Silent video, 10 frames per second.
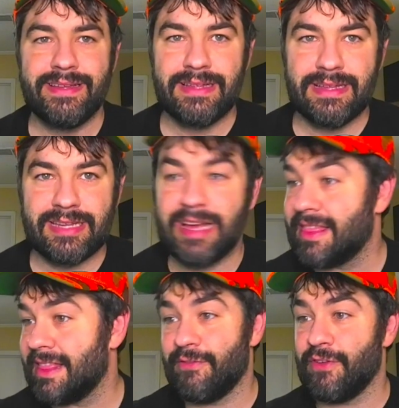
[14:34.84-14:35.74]

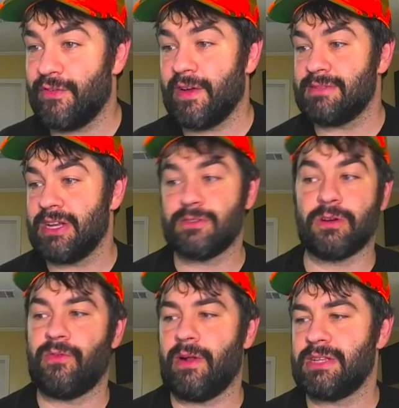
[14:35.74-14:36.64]
if I'm Terrence
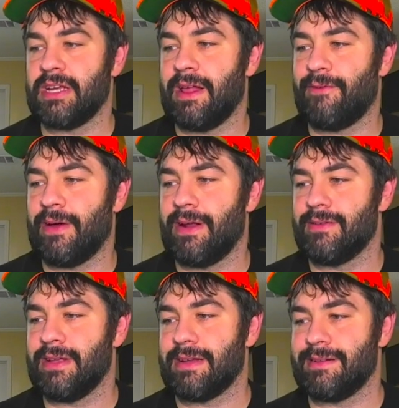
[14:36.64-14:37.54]
Crawford, I'm taking that fight all
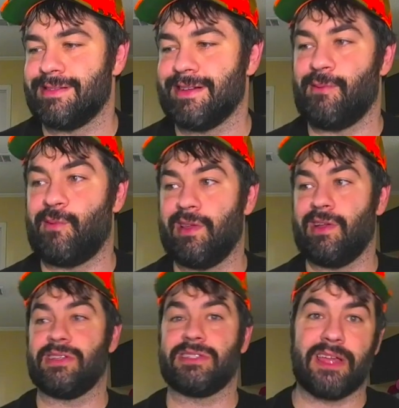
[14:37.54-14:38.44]
day, because he got one
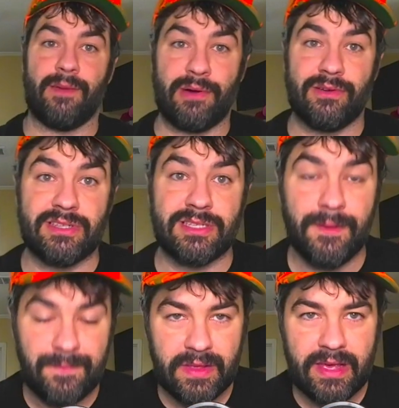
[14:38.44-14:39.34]
loss to Kambosos,
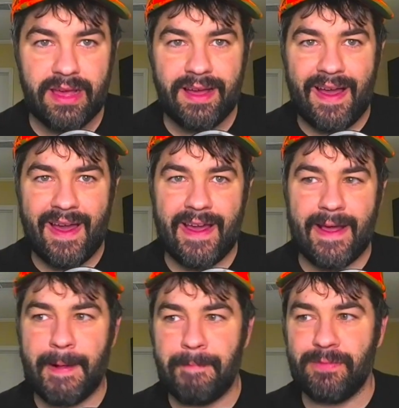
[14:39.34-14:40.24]

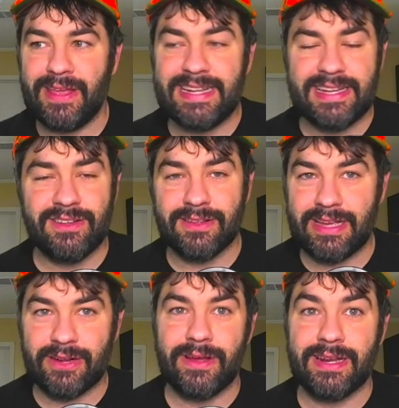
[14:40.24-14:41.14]
and he didn't look that
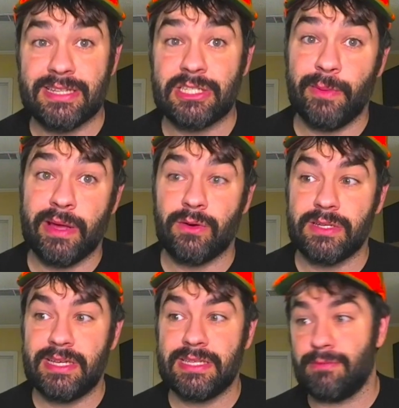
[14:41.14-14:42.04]
great against Jamaine
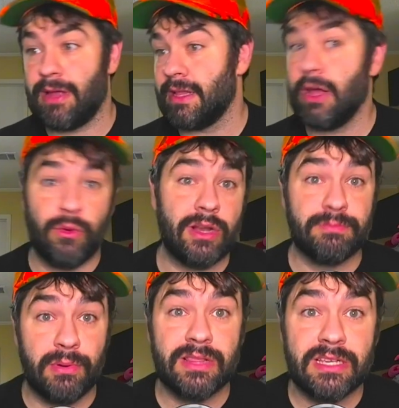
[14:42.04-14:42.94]
Ortiz. I'm like, yo, let's
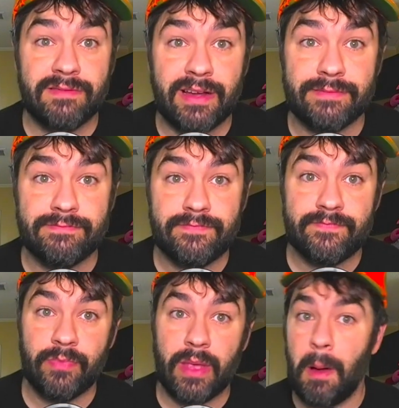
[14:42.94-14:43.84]
book this fight.
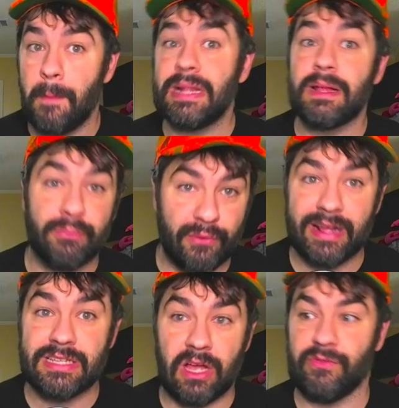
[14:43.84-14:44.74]
I'm going to beat the
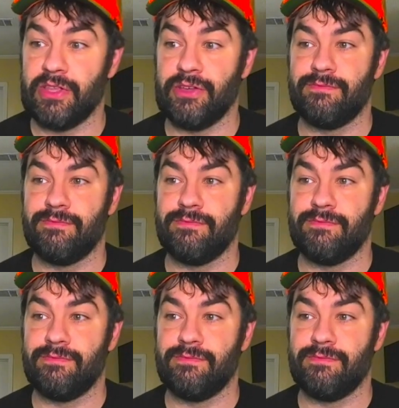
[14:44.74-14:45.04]
brakes off of you.